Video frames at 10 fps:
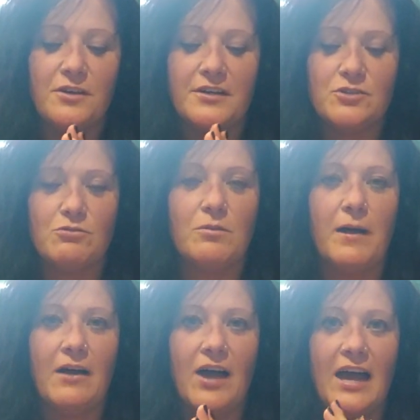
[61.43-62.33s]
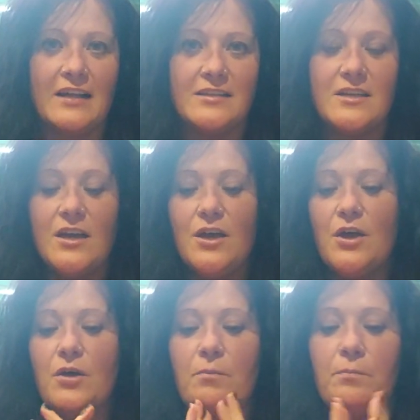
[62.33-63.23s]
I talk about and
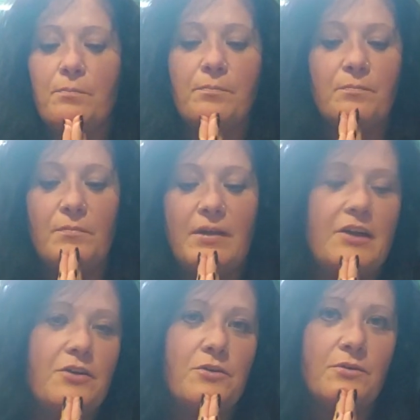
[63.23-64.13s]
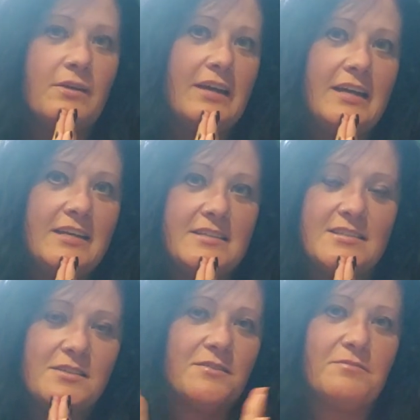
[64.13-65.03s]
who is